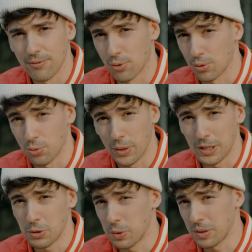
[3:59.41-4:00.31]
for
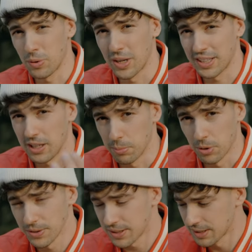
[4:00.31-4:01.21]
2021
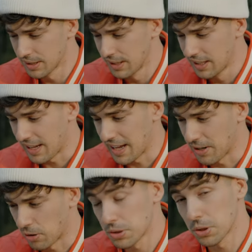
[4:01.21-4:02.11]
gimbals
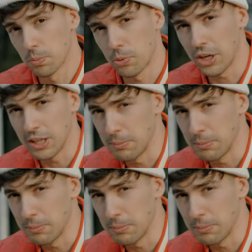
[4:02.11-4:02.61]
and also pretty